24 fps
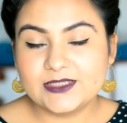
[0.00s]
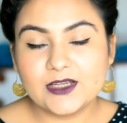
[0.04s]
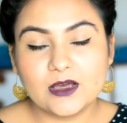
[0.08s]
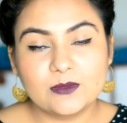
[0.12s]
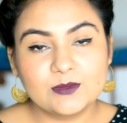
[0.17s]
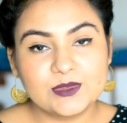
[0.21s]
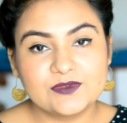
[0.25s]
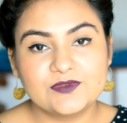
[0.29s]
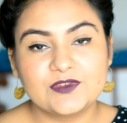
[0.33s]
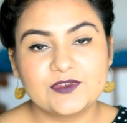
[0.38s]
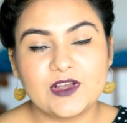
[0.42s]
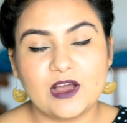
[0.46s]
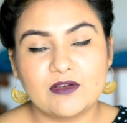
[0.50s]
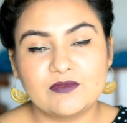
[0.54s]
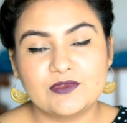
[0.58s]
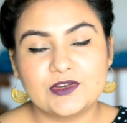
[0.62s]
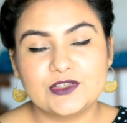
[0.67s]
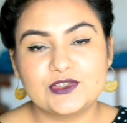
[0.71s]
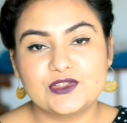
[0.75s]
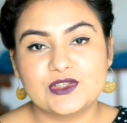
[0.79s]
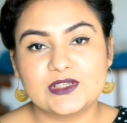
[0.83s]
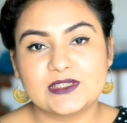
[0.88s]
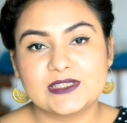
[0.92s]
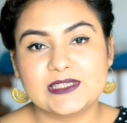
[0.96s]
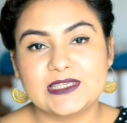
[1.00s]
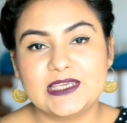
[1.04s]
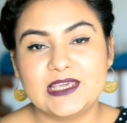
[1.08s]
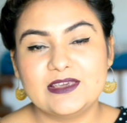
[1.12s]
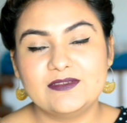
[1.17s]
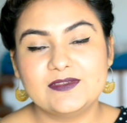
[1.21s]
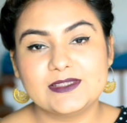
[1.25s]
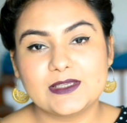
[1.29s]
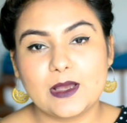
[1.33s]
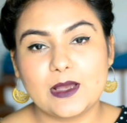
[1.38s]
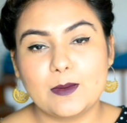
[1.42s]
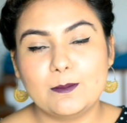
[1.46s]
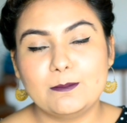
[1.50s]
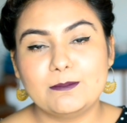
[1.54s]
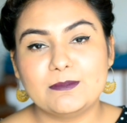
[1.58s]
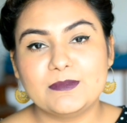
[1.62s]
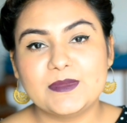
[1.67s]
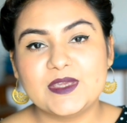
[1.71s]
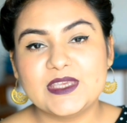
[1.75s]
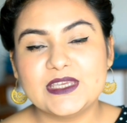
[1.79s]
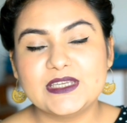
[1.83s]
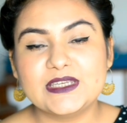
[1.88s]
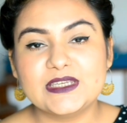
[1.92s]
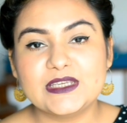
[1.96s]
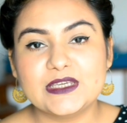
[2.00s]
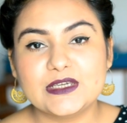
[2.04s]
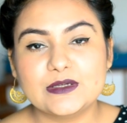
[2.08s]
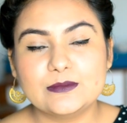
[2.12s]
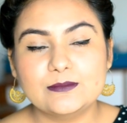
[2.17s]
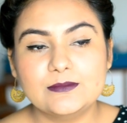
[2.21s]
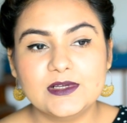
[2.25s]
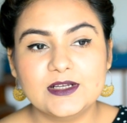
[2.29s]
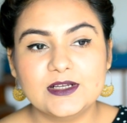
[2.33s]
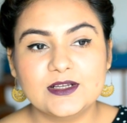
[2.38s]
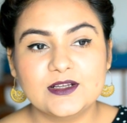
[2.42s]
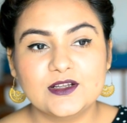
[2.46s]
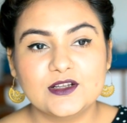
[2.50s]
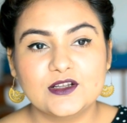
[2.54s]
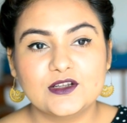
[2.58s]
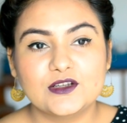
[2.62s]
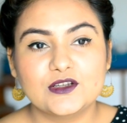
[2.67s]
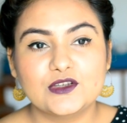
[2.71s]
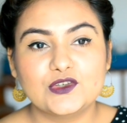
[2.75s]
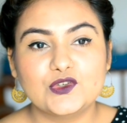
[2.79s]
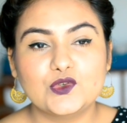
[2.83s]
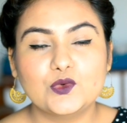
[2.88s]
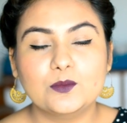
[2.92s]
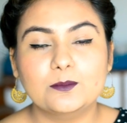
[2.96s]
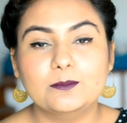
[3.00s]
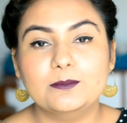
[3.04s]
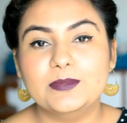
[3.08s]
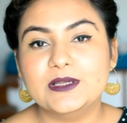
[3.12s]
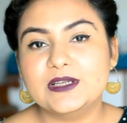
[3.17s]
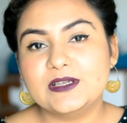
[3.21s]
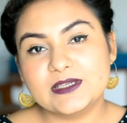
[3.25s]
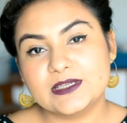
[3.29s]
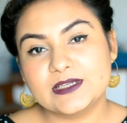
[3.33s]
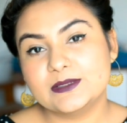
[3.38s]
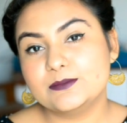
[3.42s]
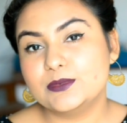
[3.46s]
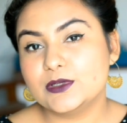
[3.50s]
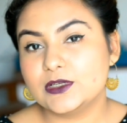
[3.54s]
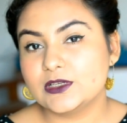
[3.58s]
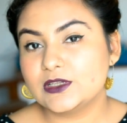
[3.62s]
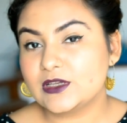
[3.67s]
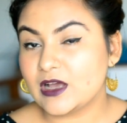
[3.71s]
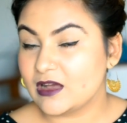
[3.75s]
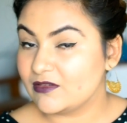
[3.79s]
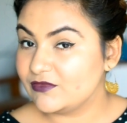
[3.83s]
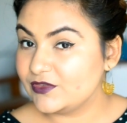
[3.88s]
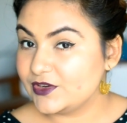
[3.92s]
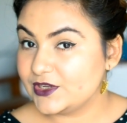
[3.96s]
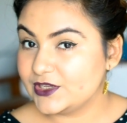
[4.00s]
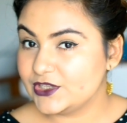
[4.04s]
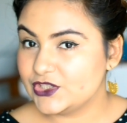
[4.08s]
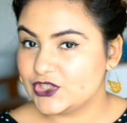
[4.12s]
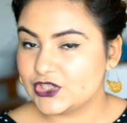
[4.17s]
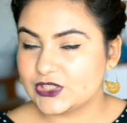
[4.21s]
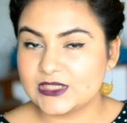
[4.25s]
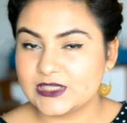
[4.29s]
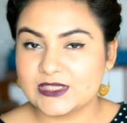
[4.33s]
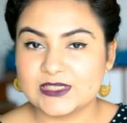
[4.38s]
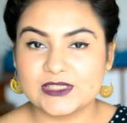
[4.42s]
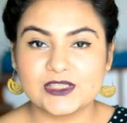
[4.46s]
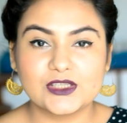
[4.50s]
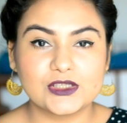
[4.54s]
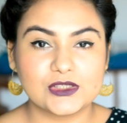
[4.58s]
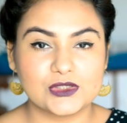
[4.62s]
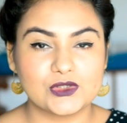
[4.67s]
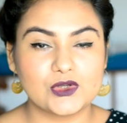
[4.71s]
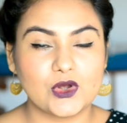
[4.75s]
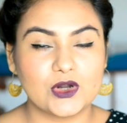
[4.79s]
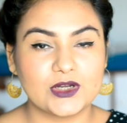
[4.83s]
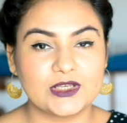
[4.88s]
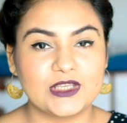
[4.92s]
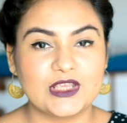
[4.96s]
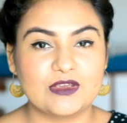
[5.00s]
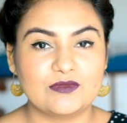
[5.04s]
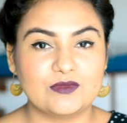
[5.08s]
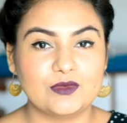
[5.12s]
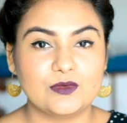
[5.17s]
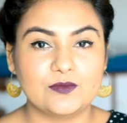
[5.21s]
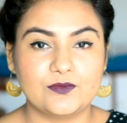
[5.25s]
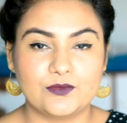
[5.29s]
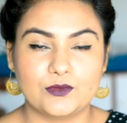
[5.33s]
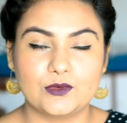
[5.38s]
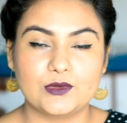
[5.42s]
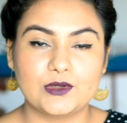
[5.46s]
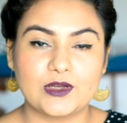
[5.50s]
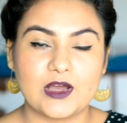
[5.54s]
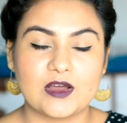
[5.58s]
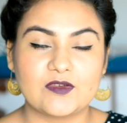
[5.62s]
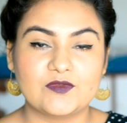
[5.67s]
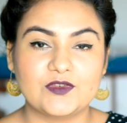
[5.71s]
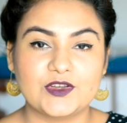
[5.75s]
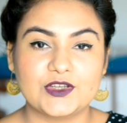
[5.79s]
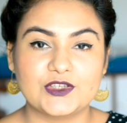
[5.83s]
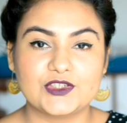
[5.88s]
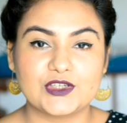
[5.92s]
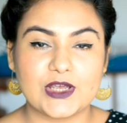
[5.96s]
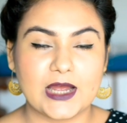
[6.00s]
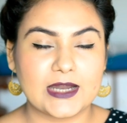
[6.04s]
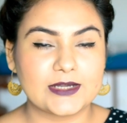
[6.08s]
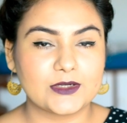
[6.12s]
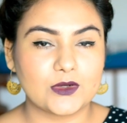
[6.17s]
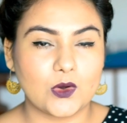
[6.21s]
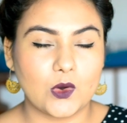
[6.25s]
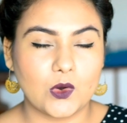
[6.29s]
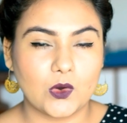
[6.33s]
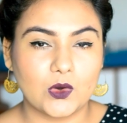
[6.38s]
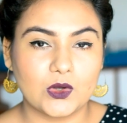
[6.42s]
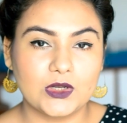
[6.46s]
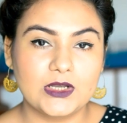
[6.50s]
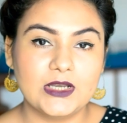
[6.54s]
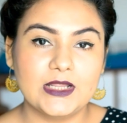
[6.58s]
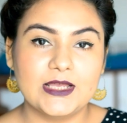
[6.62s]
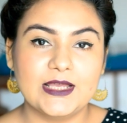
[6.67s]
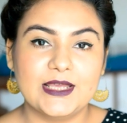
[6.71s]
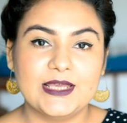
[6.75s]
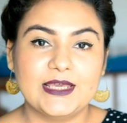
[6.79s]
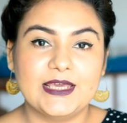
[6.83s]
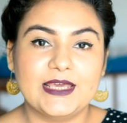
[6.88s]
In terms of coverage, this gives a medium to buildable coverage. This does not give you full coverage at all.